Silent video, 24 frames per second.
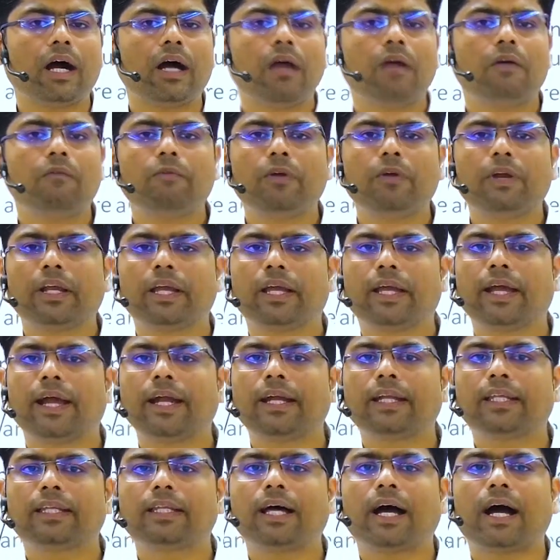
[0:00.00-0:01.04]
we'll
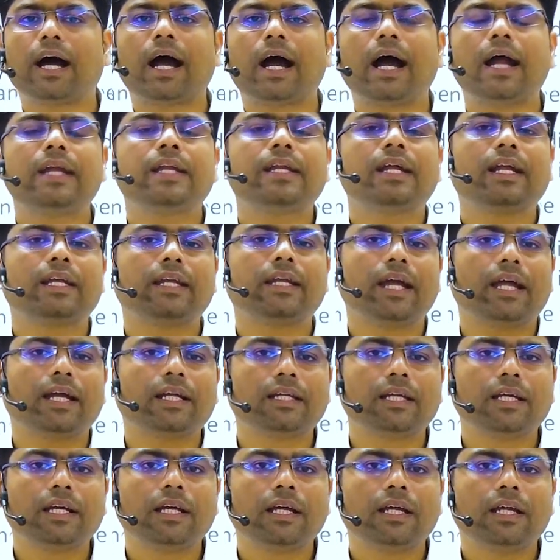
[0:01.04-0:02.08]
get the idea that
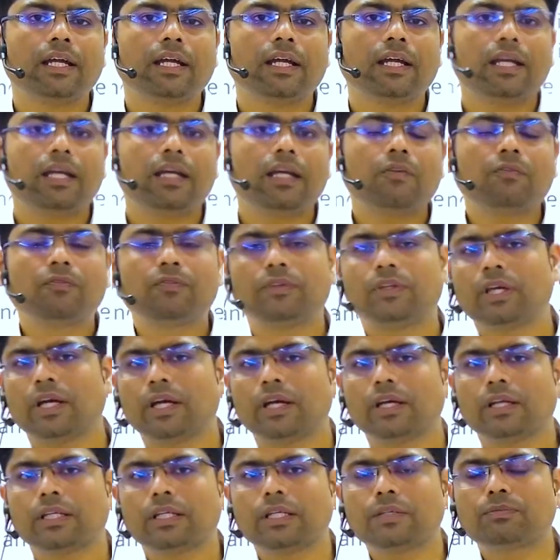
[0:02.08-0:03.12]

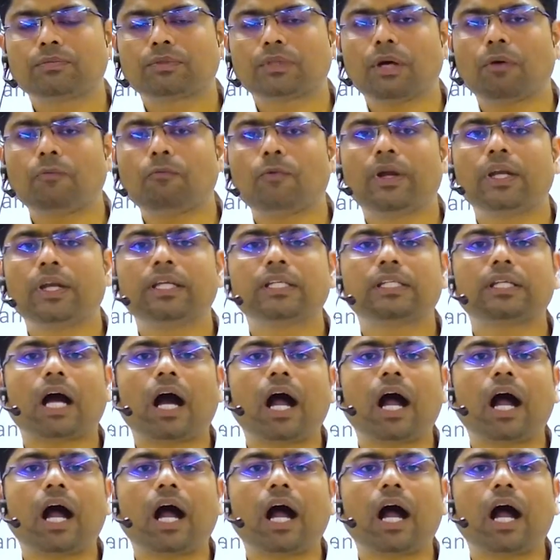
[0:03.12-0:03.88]
if someone is